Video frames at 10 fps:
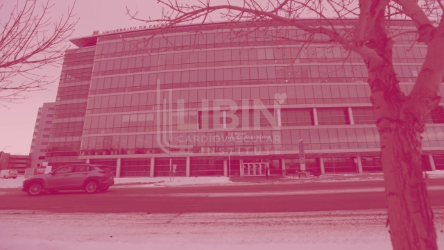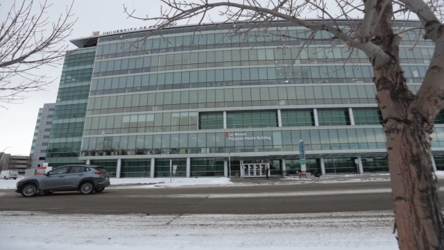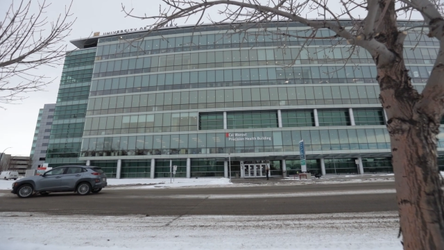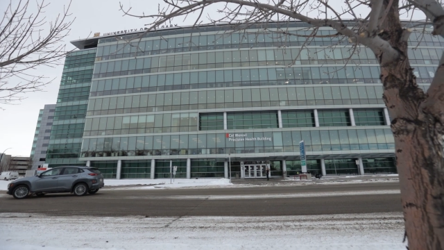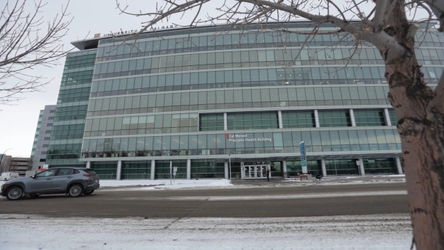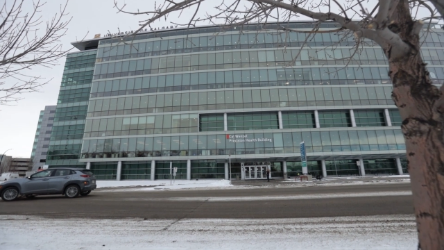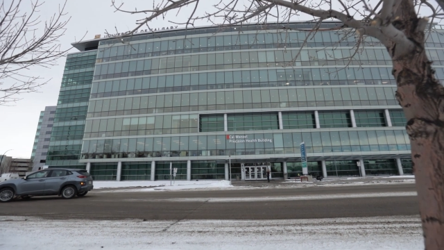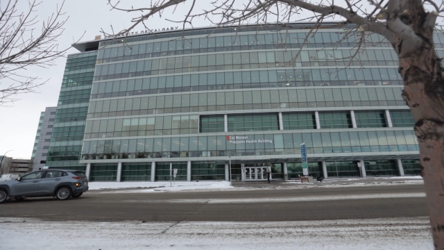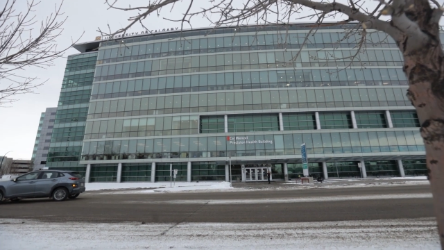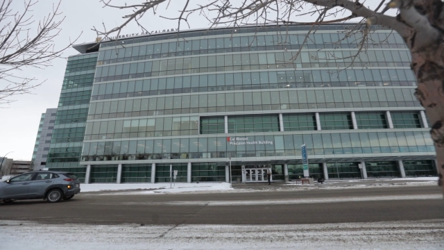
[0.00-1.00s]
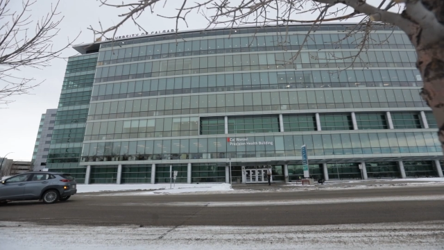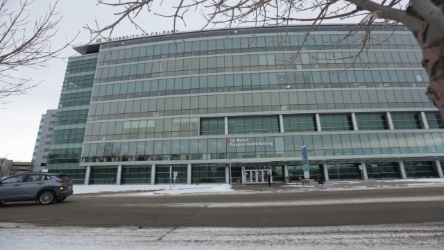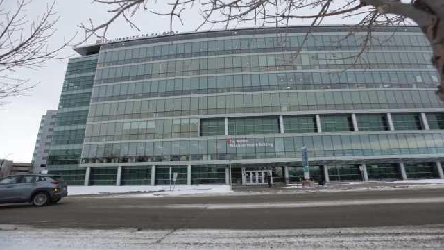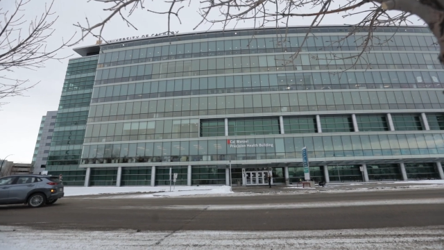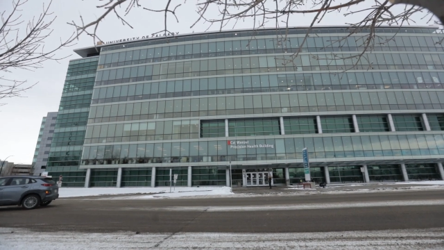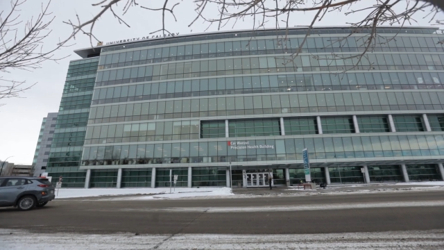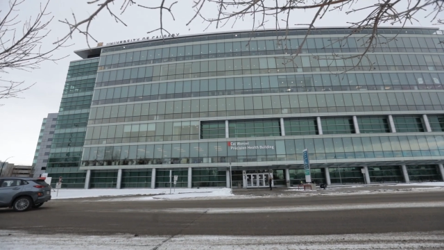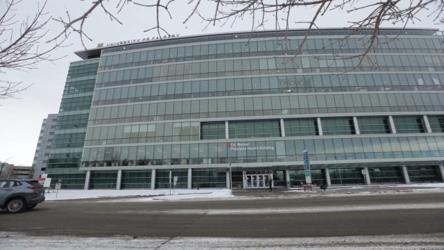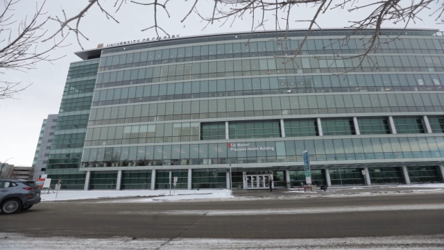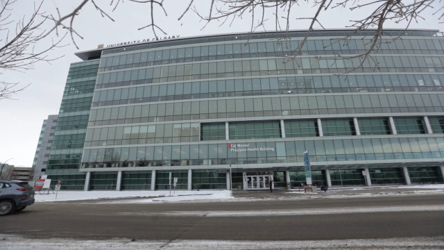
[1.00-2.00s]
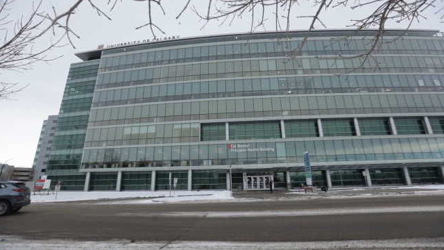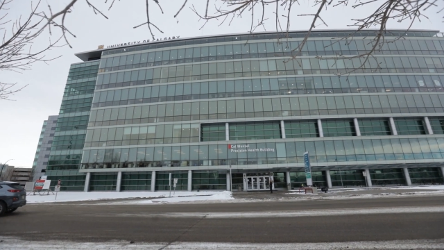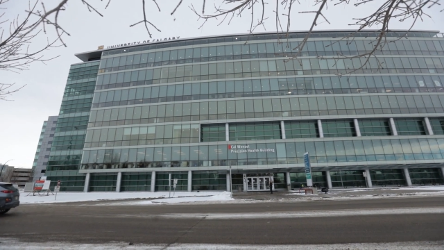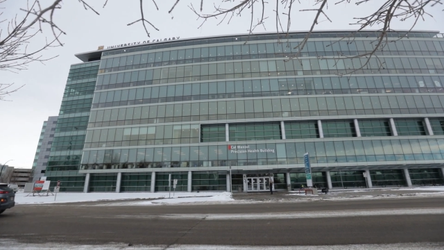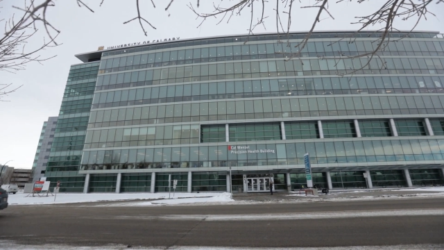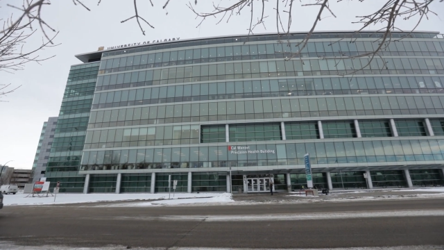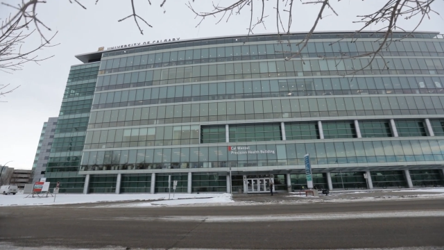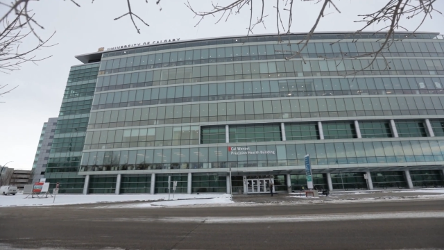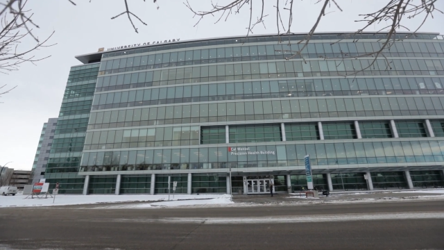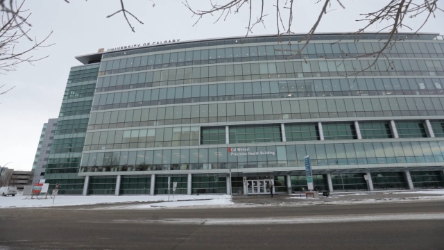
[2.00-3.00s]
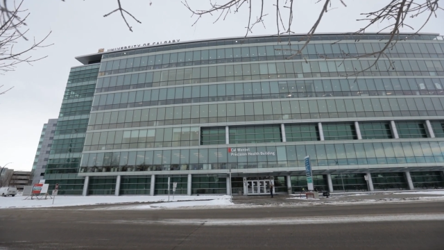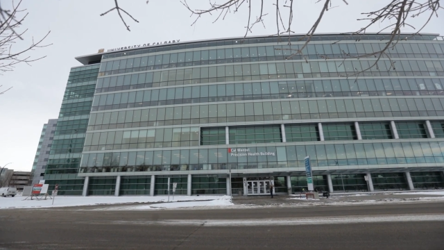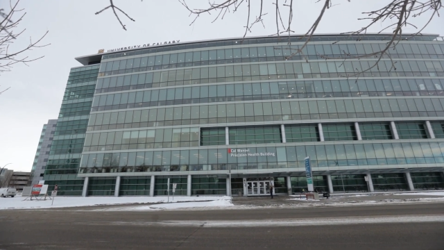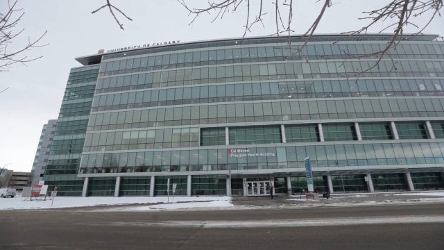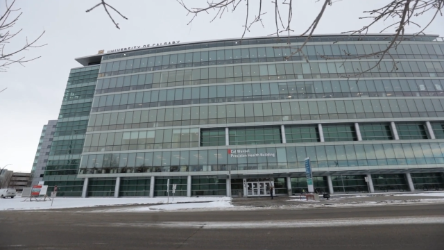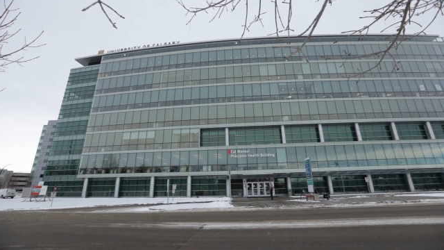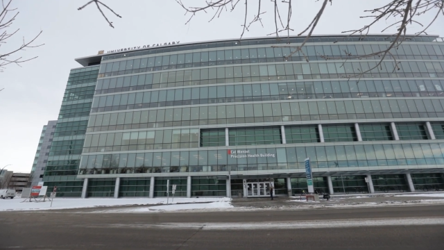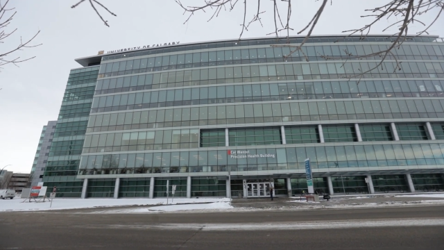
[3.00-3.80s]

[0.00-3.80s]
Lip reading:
Nobody's mouth can be seen.